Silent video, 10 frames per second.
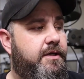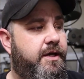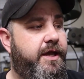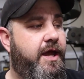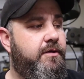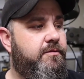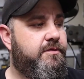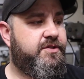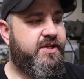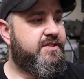Again,
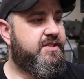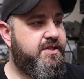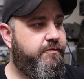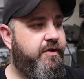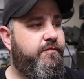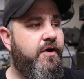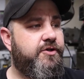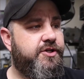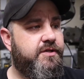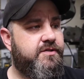sensitivity
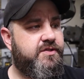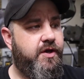functions,